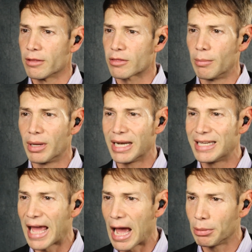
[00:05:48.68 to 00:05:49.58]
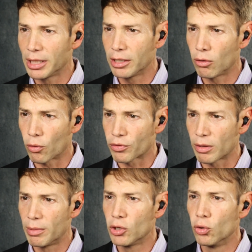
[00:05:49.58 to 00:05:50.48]
somebody dabbling or
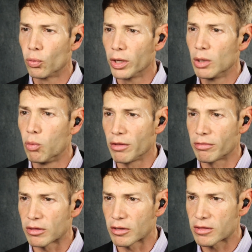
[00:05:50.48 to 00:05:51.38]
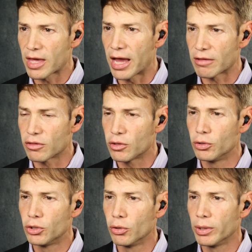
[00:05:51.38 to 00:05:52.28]
somebody who really wants success, is
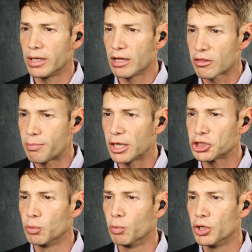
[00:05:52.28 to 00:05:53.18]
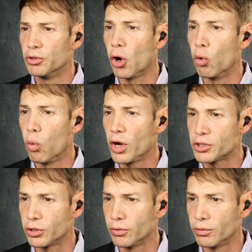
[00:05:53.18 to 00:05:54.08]
you do it especially when you don't
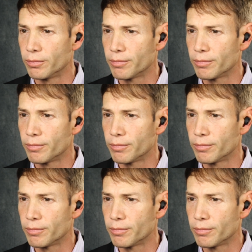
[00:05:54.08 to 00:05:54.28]
want to.